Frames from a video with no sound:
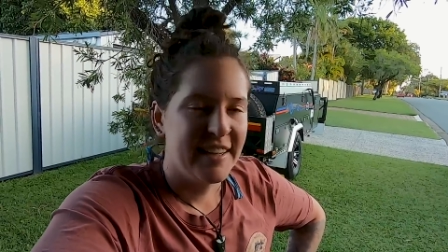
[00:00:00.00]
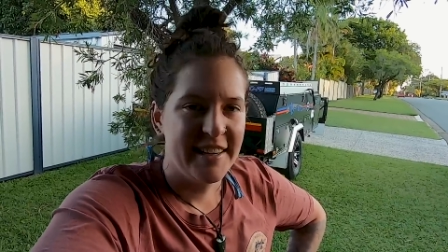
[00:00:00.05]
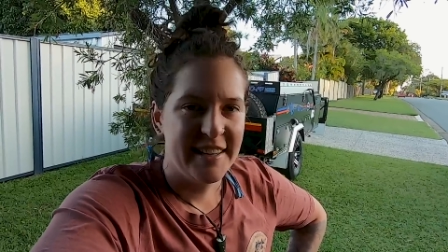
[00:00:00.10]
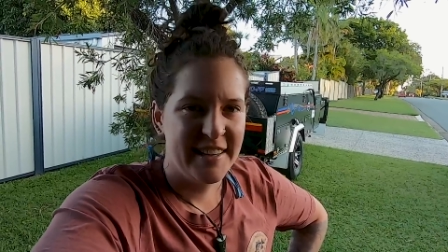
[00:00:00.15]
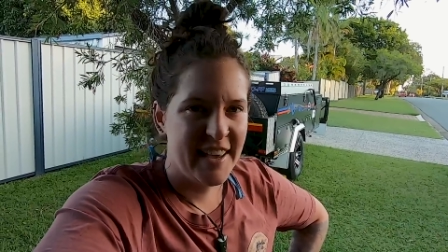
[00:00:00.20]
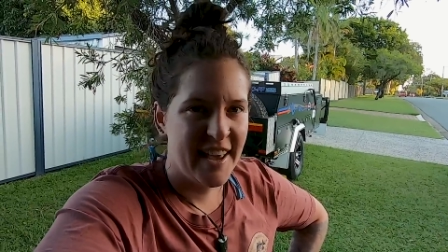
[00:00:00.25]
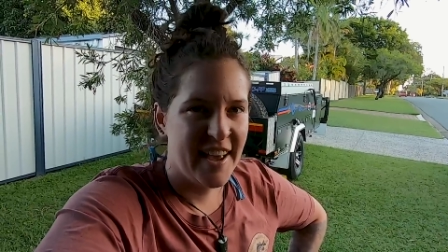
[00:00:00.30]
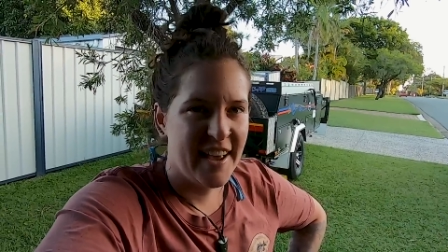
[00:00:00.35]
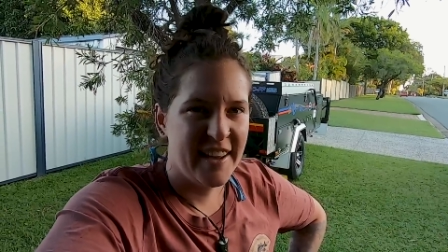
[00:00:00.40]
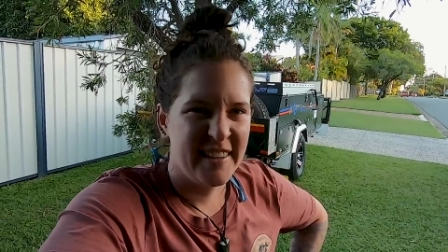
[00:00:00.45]

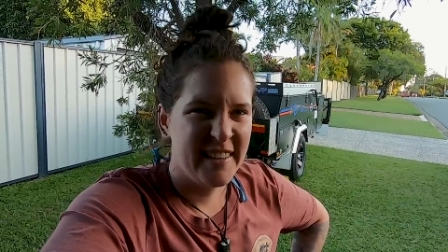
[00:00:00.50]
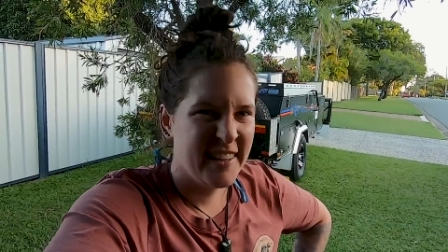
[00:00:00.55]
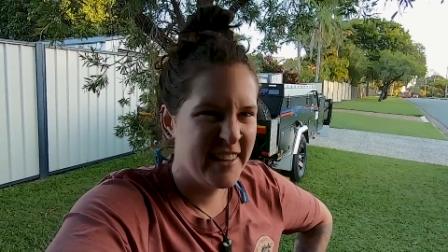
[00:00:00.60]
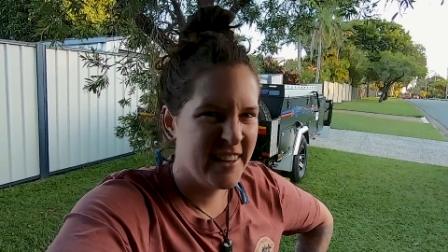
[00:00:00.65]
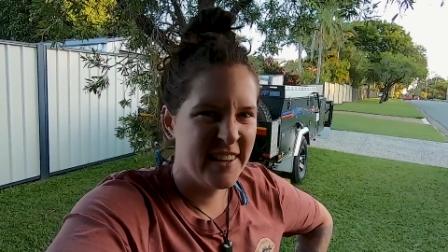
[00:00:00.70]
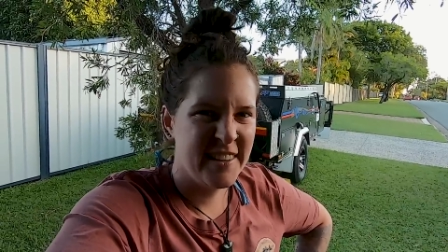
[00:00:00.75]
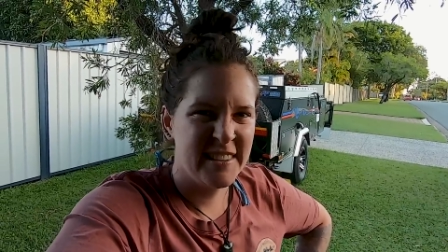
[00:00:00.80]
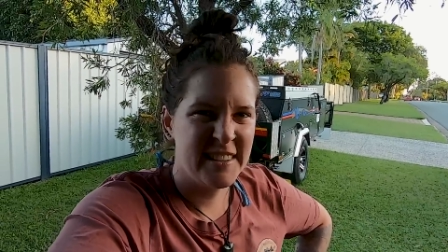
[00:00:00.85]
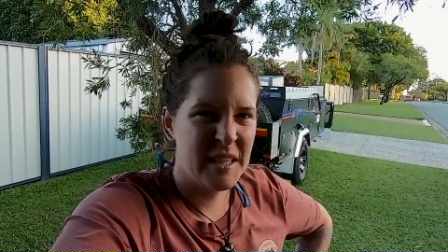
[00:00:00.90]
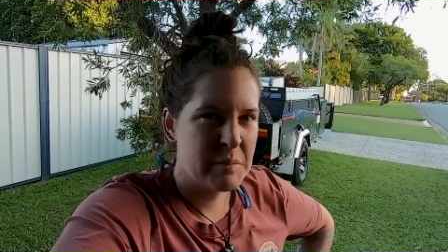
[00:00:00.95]
yeah, you
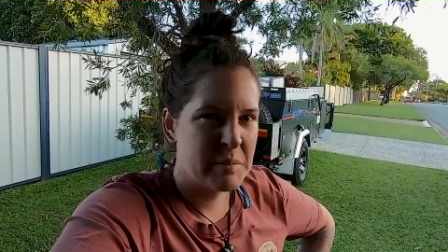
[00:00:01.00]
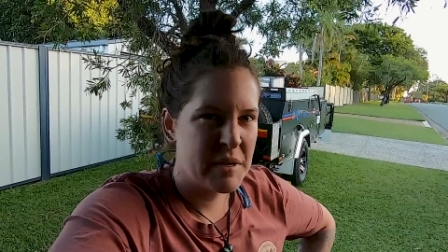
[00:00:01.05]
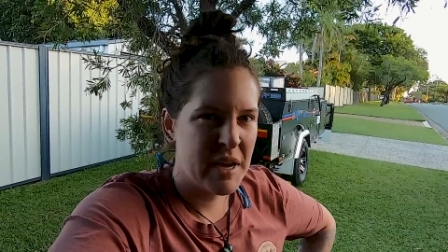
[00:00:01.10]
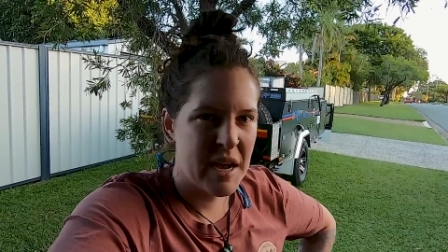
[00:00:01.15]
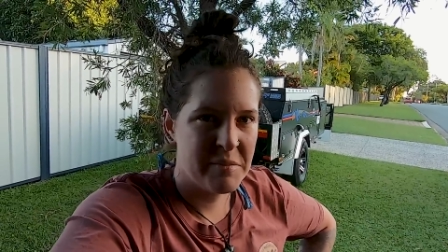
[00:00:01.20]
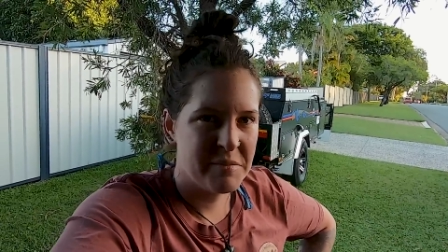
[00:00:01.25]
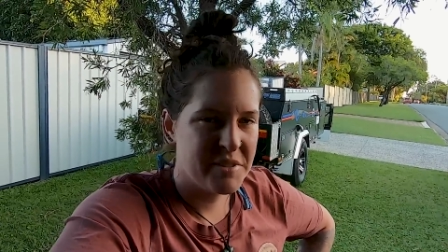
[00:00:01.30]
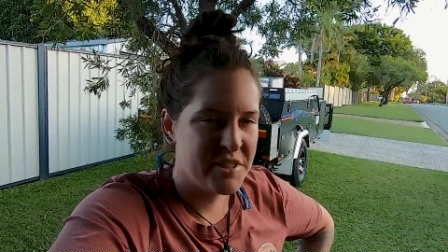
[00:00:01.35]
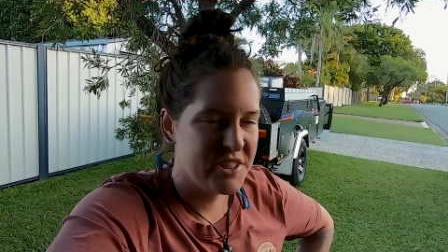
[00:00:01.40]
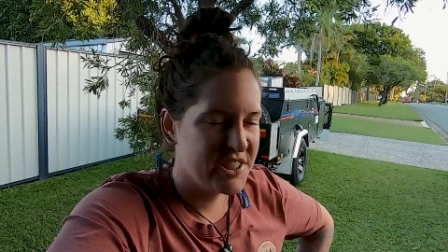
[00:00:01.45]
know,
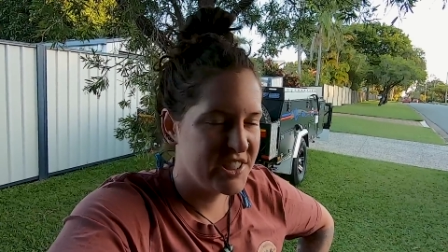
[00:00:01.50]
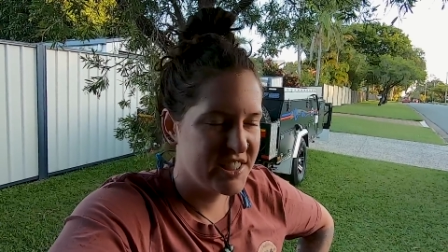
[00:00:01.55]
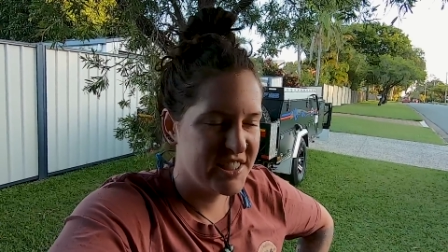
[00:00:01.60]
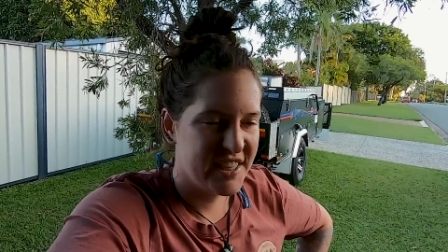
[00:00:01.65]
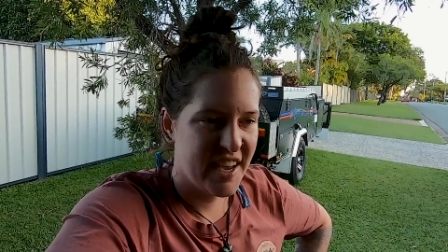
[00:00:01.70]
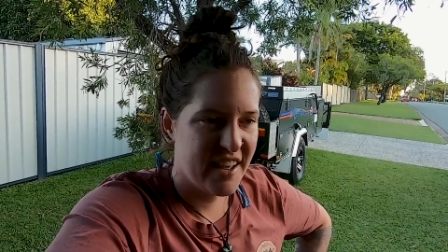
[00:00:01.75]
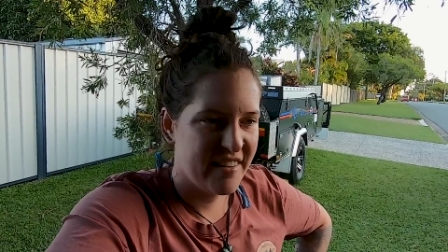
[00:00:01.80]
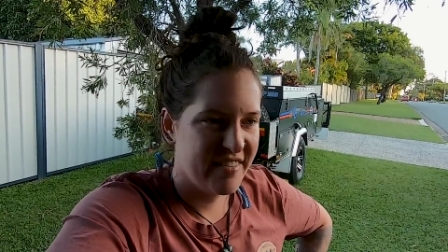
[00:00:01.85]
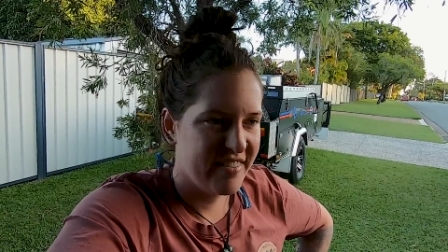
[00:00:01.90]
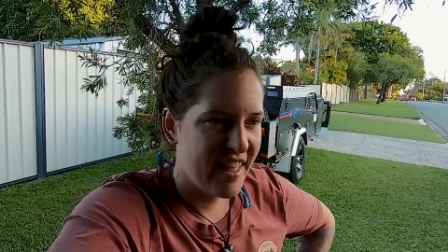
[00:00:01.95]
sometimes you just
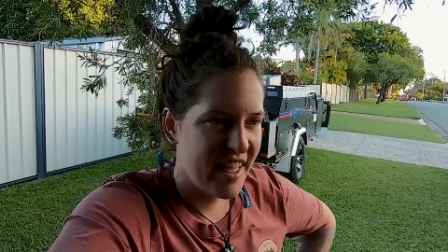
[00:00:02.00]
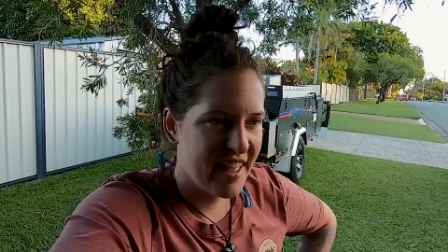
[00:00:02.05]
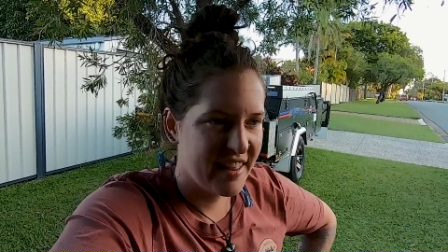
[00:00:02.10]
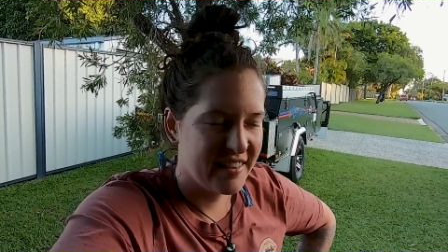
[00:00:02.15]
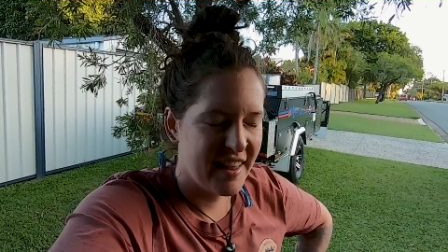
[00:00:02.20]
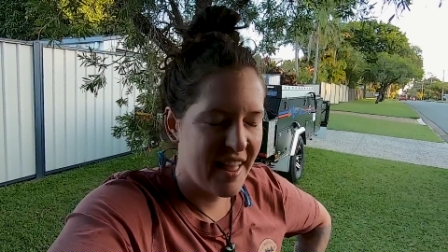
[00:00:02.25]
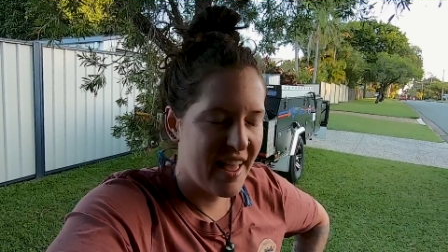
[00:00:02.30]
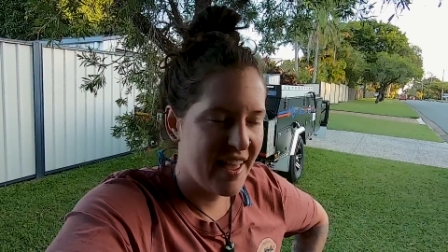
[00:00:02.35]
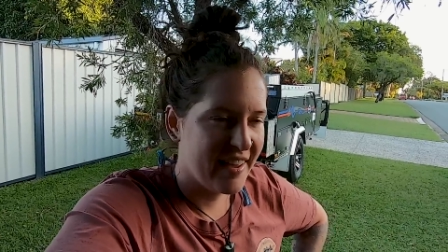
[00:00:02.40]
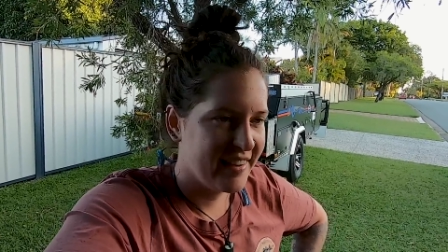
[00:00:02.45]
get
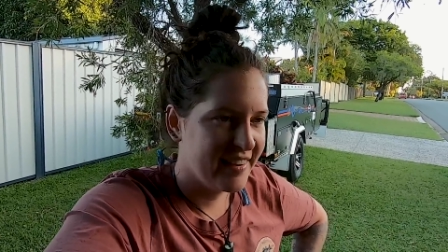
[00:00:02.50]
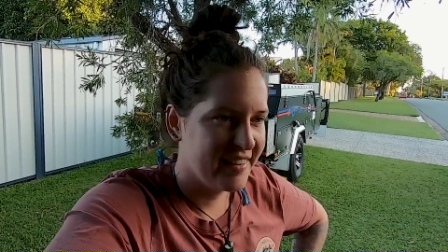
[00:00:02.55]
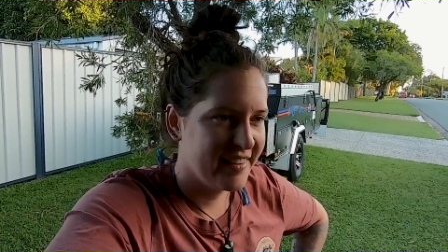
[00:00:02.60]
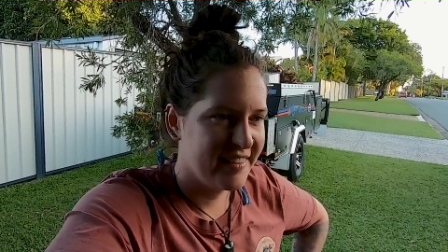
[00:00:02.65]
that, like,